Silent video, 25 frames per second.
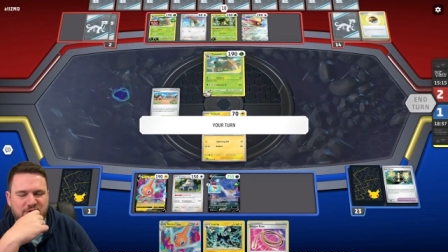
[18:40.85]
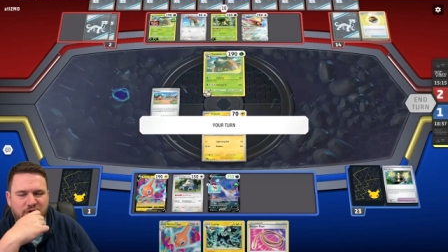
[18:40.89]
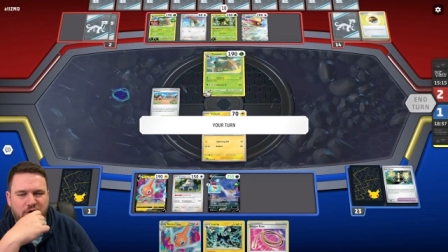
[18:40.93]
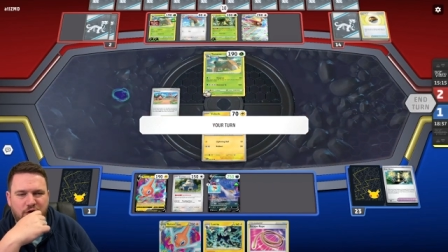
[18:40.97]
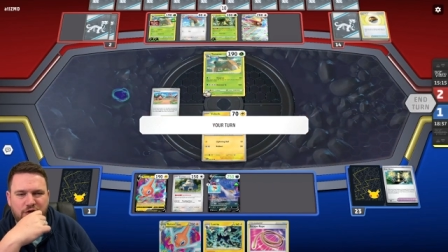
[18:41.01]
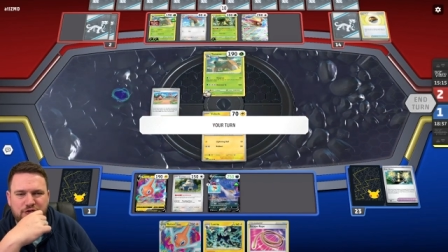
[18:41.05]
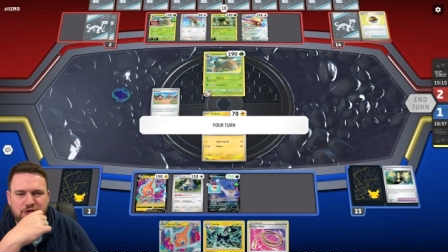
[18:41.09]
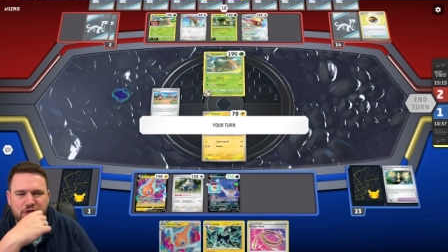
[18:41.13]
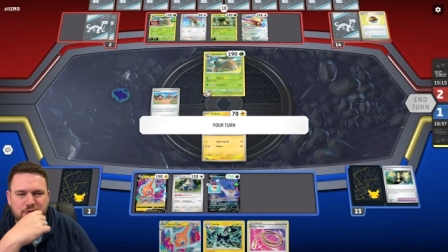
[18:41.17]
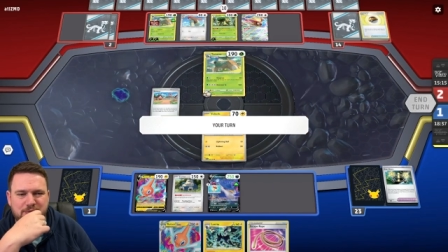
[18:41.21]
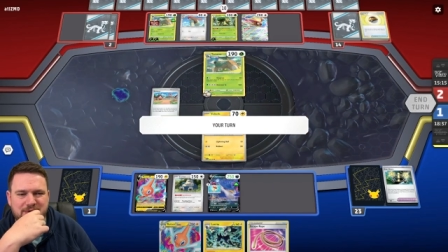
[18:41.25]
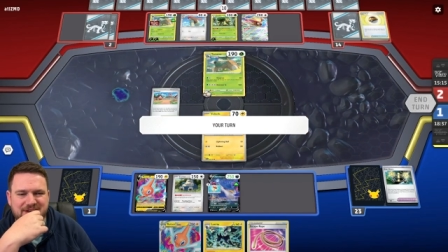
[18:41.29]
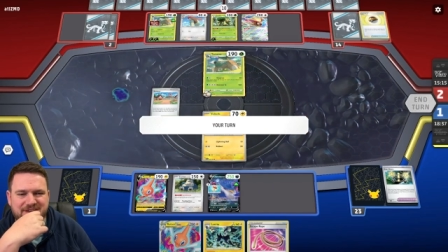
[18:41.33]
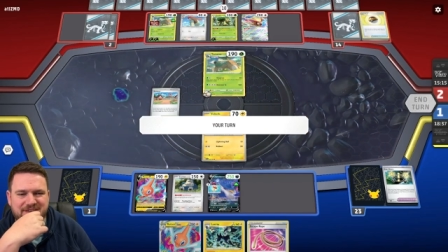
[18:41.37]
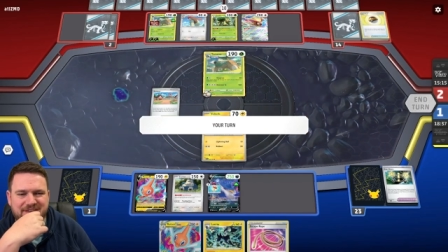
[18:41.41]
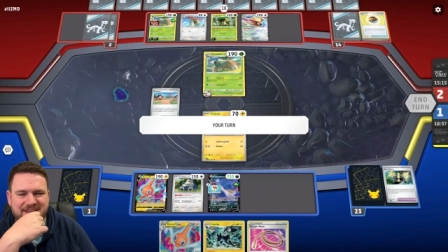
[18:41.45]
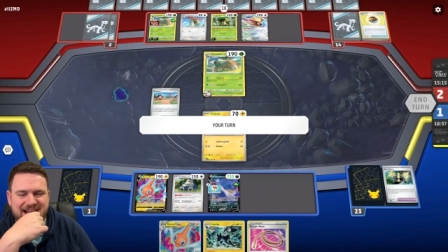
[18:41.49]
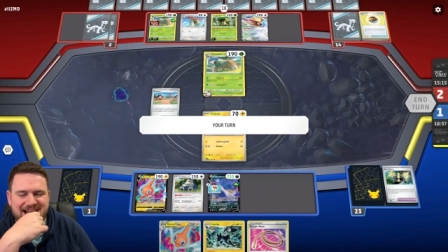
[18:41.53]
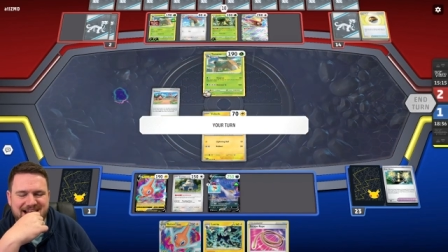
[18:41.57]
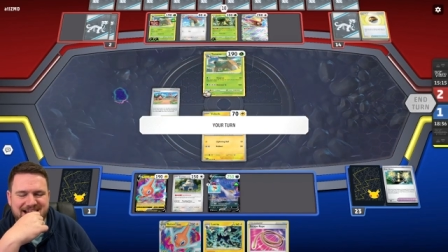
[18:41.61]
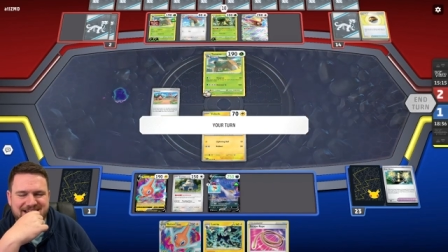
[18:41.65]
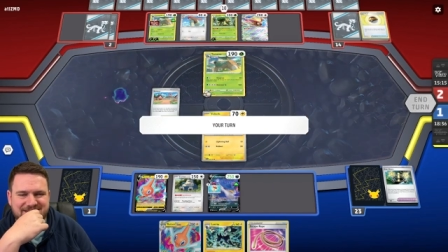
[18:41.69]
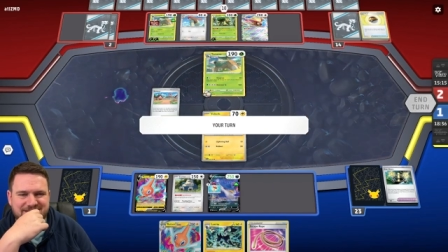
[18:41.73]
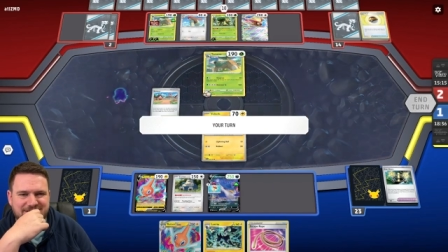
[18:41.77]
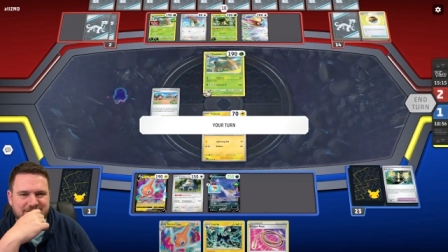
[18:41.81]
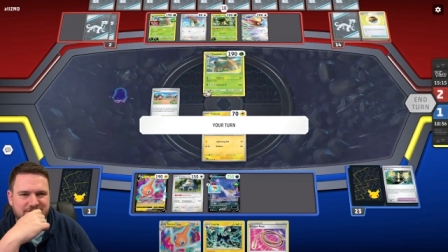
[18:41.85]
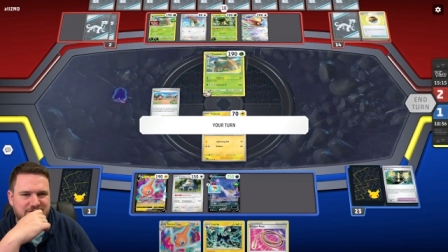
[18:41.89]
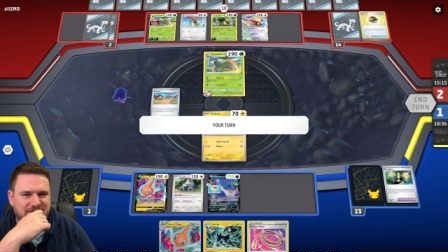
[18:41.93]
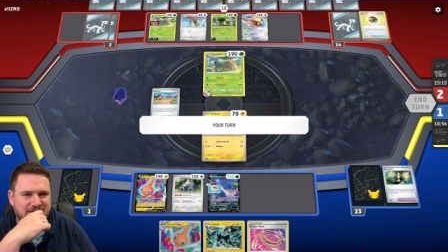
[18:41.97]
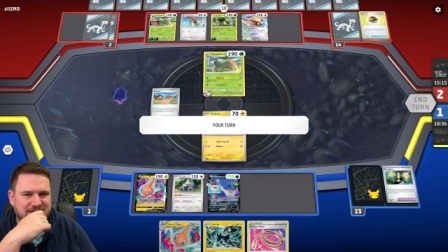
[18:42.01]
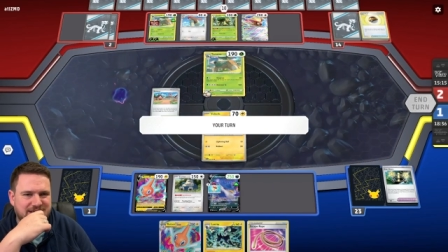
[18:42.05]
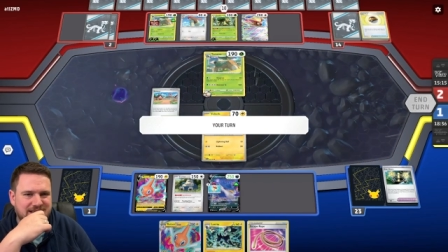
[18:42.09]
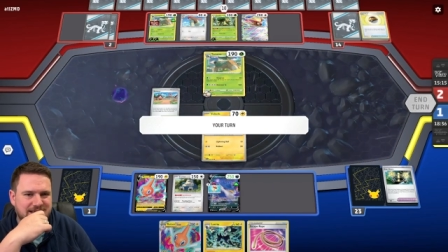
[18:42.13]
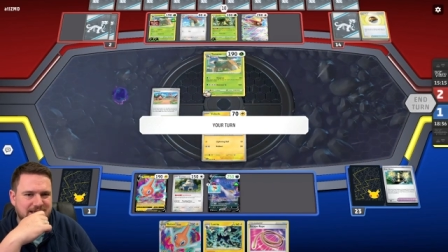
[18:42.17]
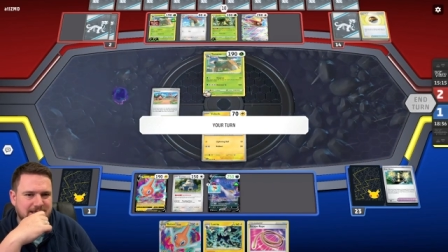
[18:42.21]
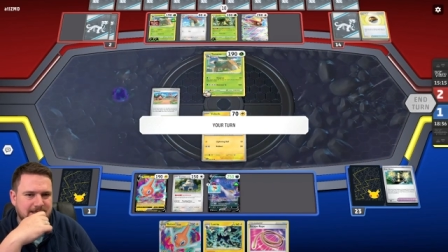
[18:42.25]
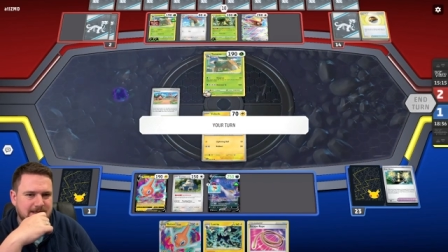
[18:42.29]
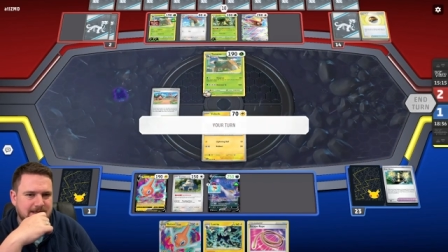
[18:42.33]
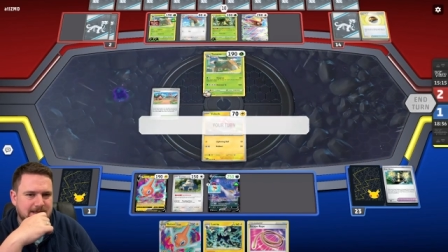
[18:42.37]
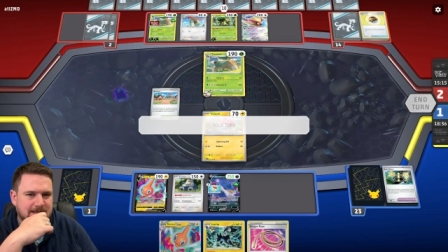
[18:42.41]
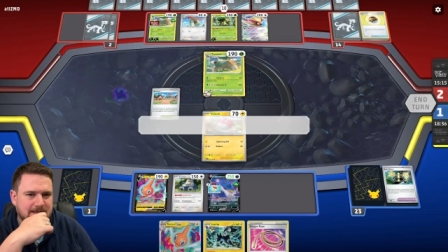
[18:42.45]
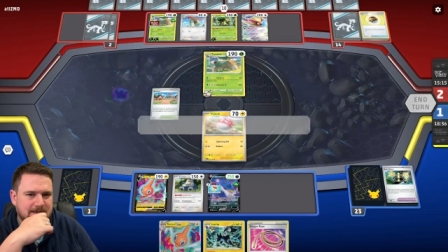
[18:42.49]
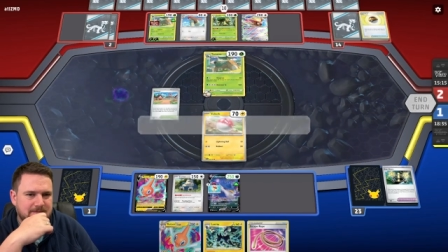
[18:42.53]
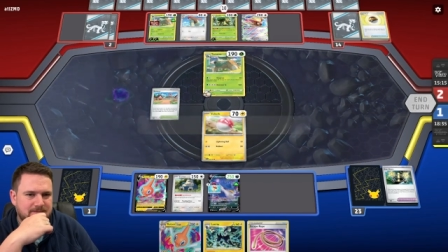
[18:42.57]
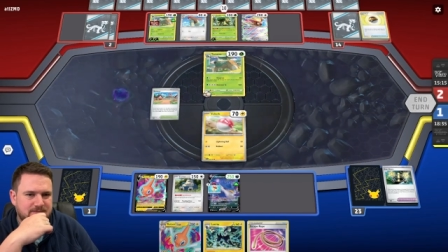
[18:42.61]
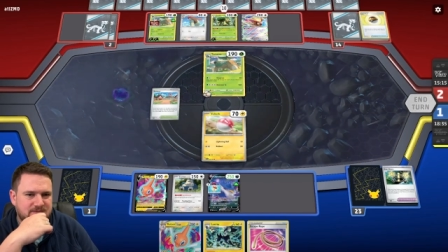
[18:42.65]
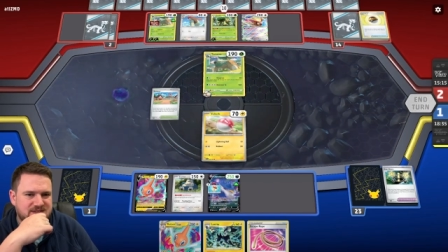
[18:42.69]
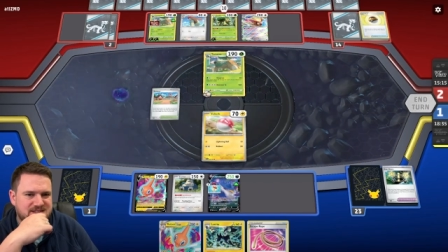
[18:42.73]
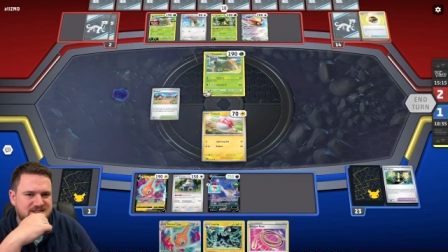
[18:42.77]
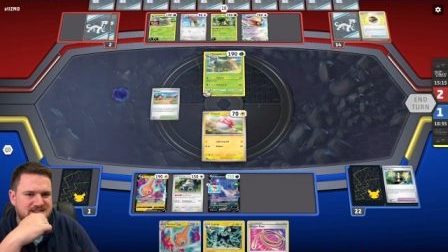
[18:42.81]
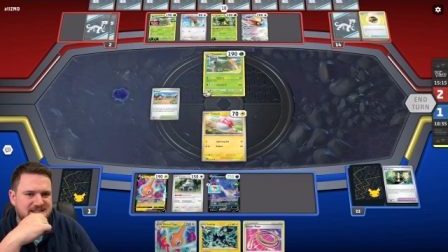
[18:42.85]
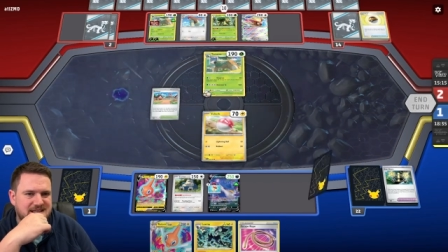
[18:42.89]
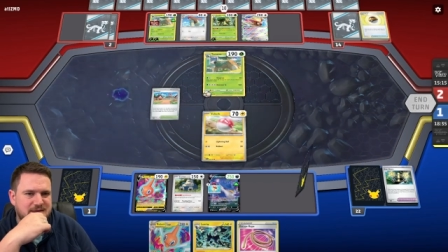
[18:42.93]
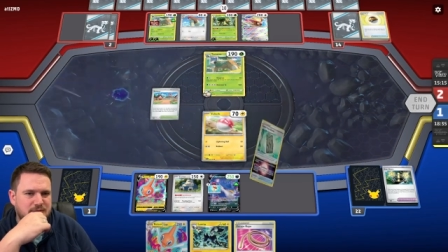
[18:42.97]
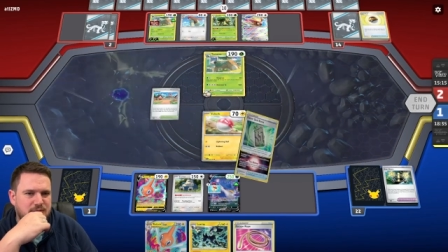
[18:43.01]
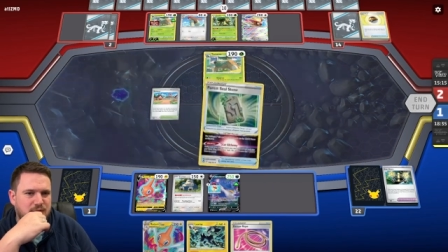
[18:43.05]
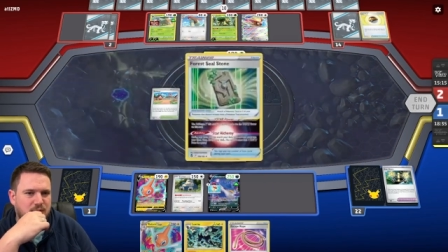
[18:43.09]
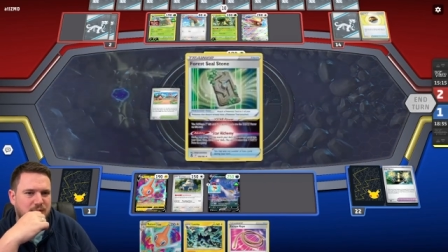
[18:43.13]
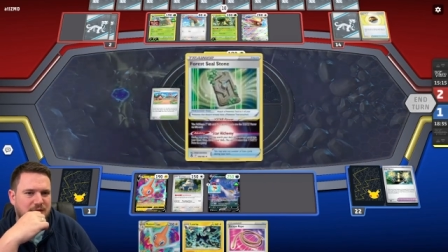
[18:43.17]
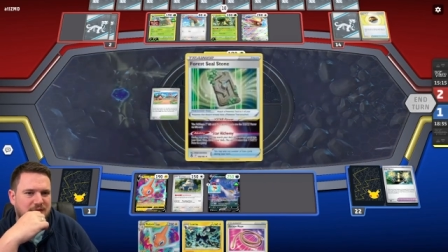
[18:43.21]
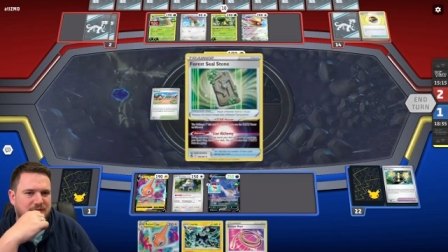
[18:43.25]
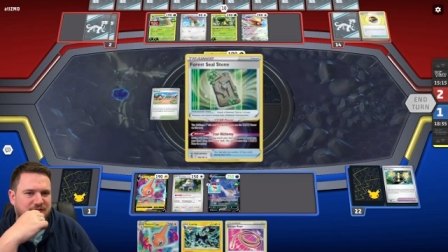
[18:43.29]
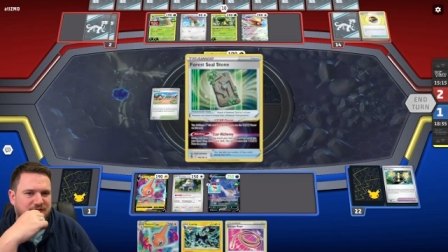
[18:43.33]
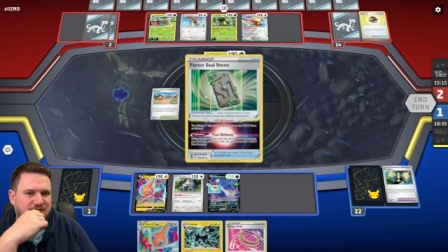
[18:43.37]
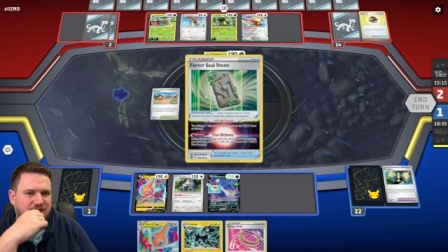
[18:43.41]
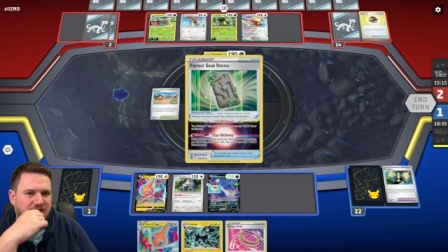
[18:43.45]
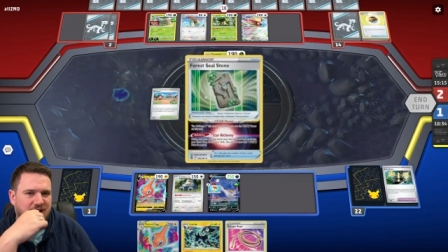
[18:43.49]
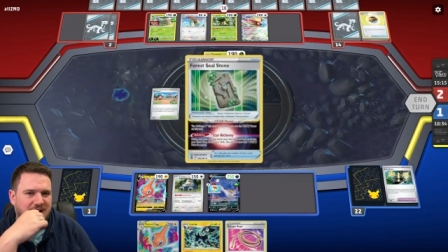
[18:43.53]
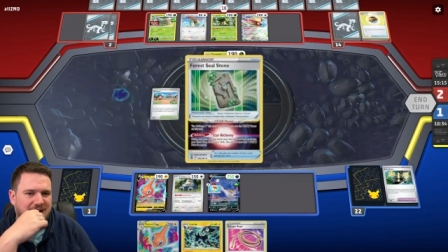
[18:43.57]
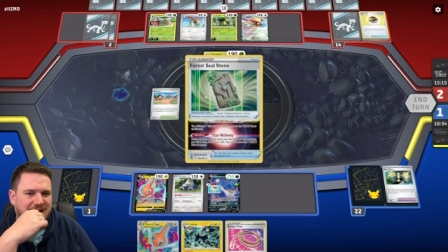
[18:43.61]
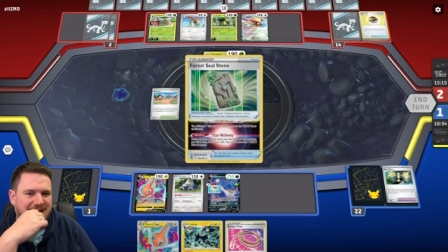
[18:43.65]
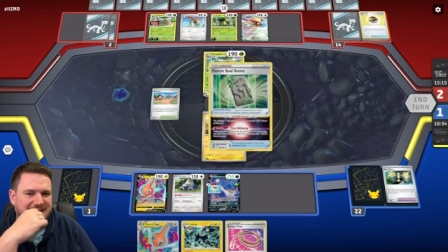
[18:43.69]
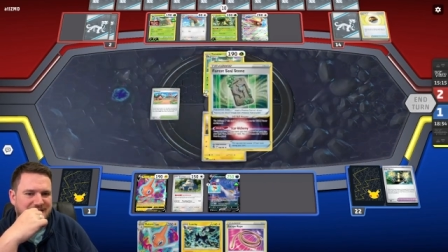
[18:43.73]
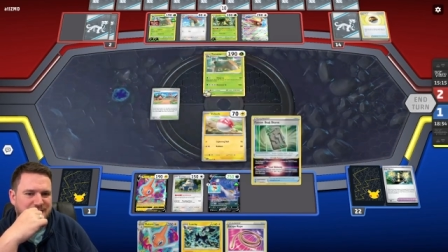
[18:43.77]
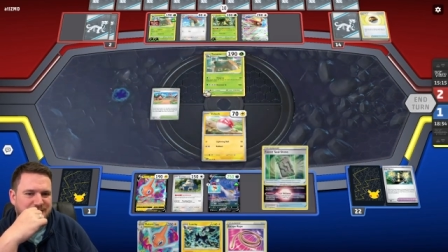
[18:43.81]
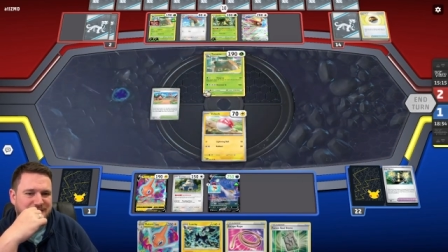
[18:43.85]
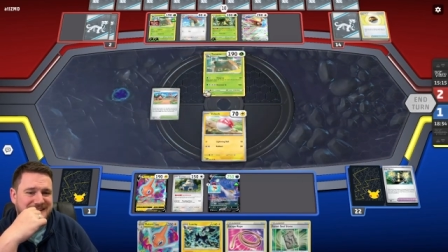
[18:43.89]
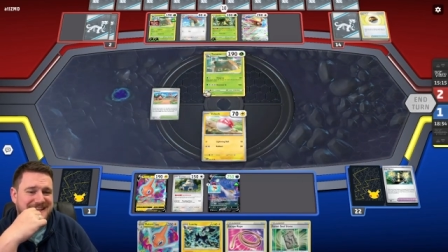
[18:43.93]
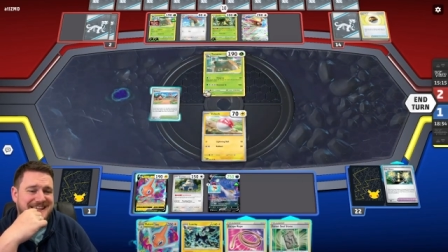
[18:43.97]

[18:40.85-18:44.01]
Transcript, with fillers: Voltorb into the active and see what we find.